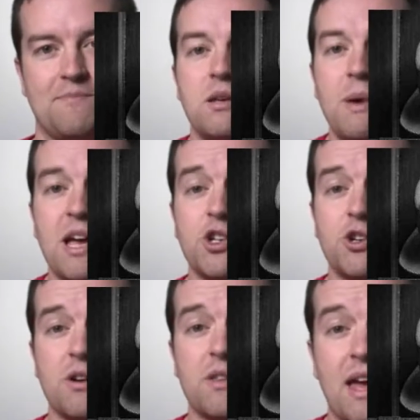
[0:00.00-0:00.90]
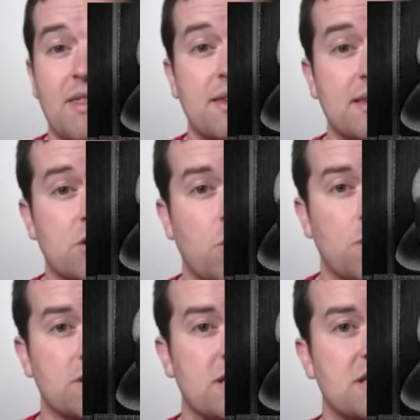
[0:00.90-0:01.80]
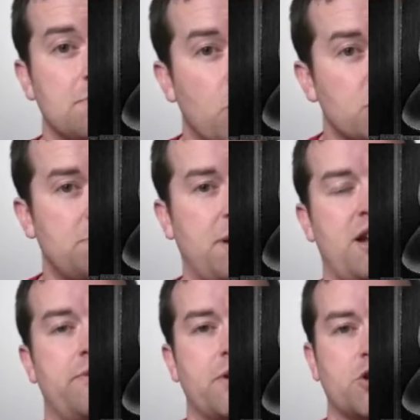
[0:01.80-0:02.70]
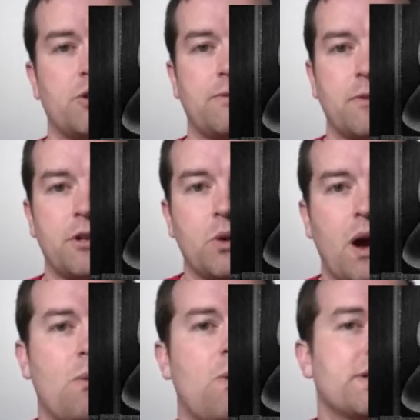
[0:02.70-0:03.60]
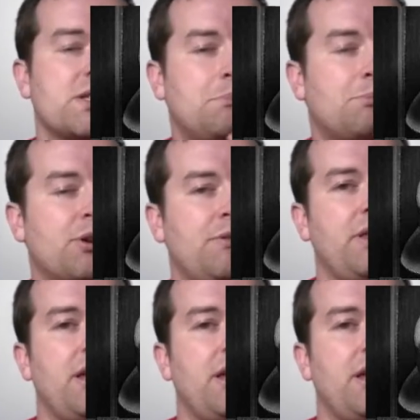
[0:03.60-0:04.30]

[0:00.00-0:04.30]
To make sure that this course is most beneficial for you, I want to briefly